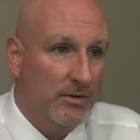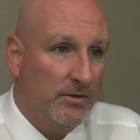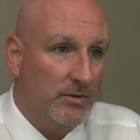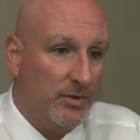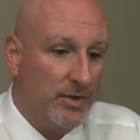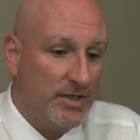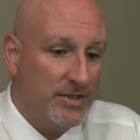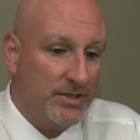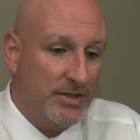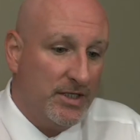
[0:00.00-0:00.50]
the
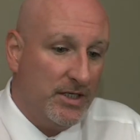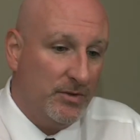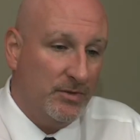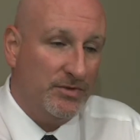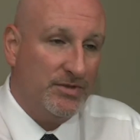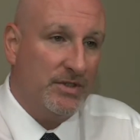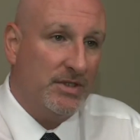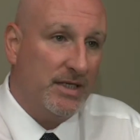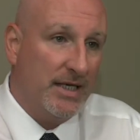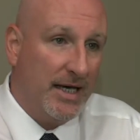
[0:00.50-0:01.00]
reason he
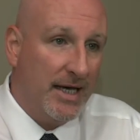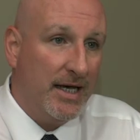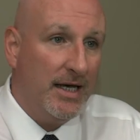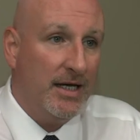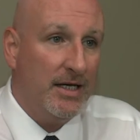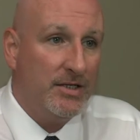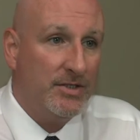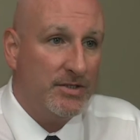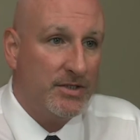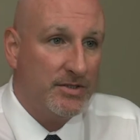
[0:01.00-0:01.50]
was
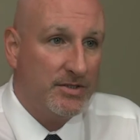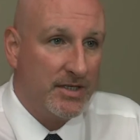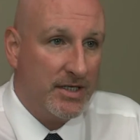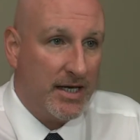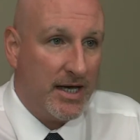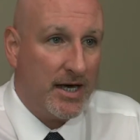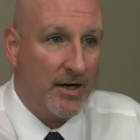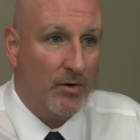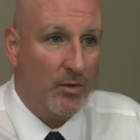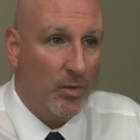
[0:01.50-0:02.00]
engaged is
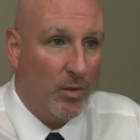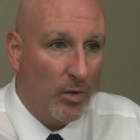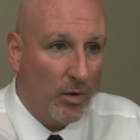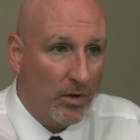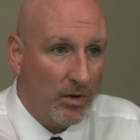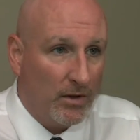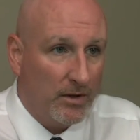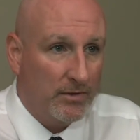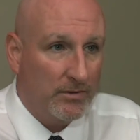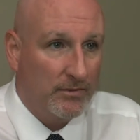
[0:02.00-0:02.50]
he had a
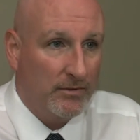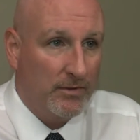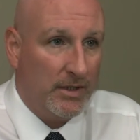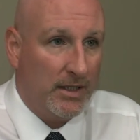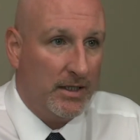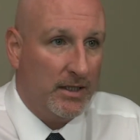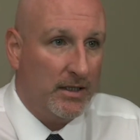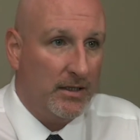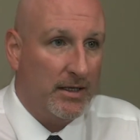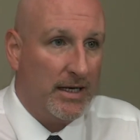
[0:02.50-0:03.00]
warrant
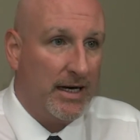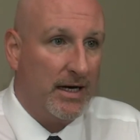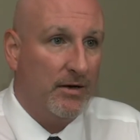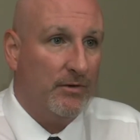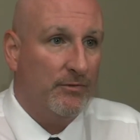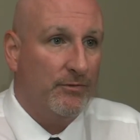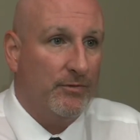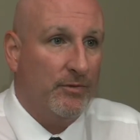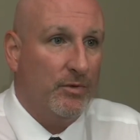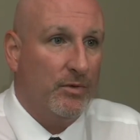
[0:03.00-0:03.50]
uh,
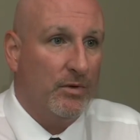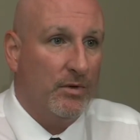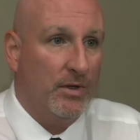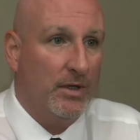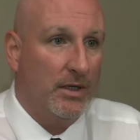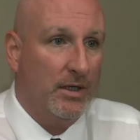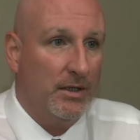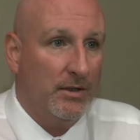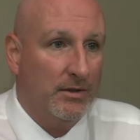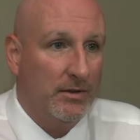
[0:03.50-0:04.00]
out for
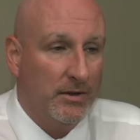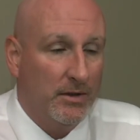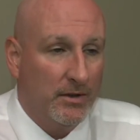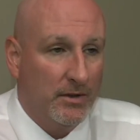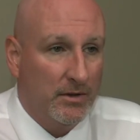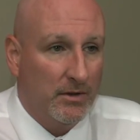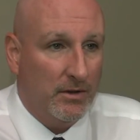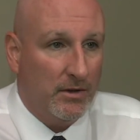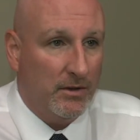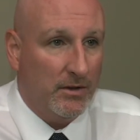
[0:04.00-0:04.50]
uh,
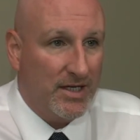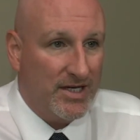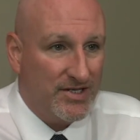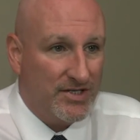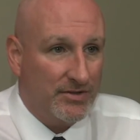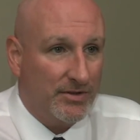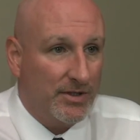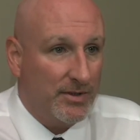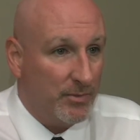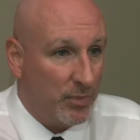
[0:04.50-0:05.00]

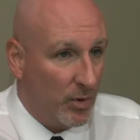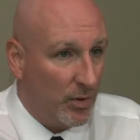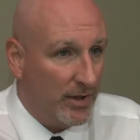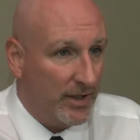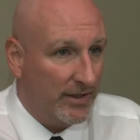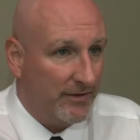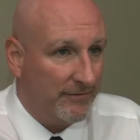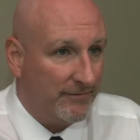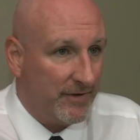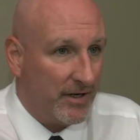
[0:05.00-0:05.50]
allegedly
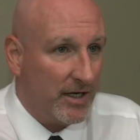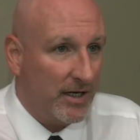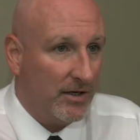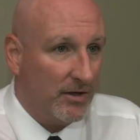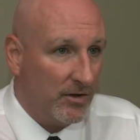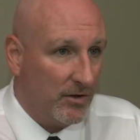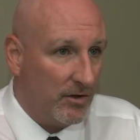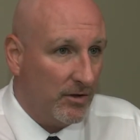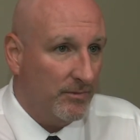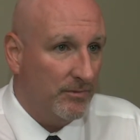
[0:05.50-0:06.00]
pointing a
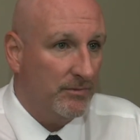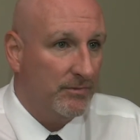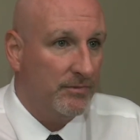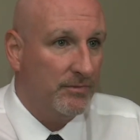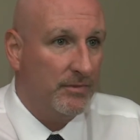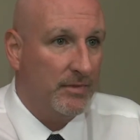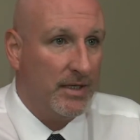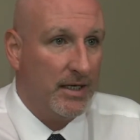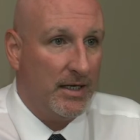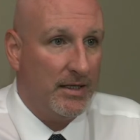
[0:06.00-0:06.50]
firearm
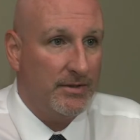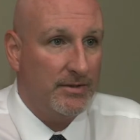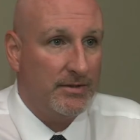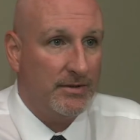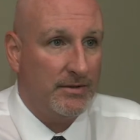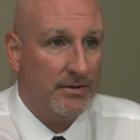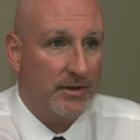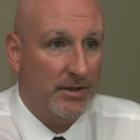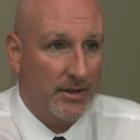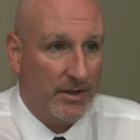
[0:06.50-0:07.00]
at
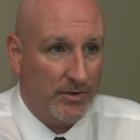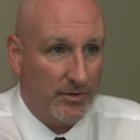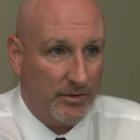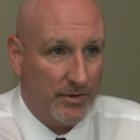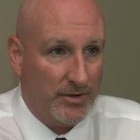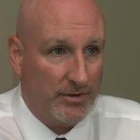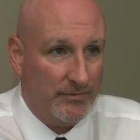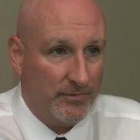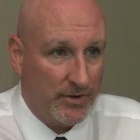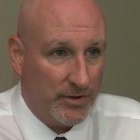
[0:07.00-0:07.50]
another
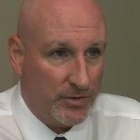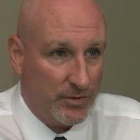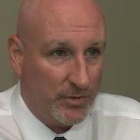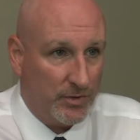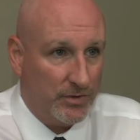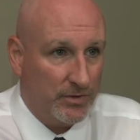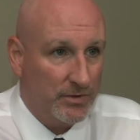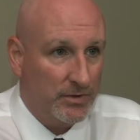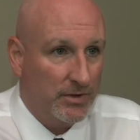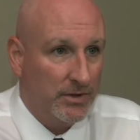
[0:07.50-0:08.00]

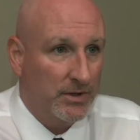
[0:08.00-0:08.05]
individual.